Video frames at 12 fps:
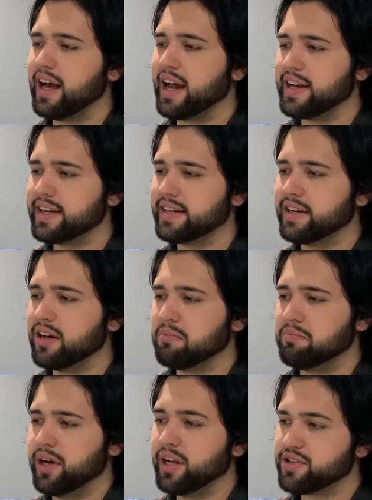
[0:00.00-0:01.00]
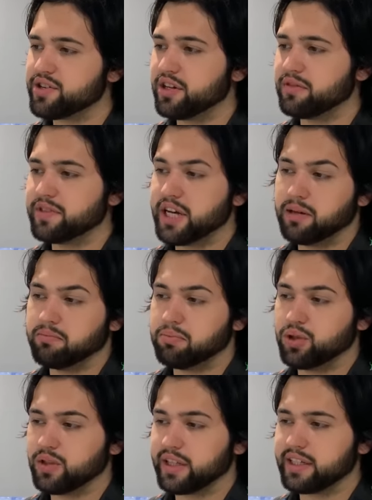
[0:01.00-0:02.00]
I did a bunch of dumb
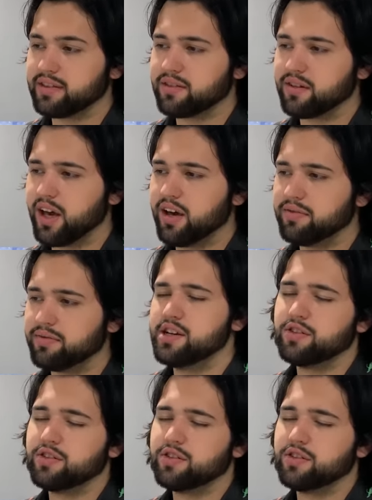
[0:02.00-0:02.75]
bullying stuff.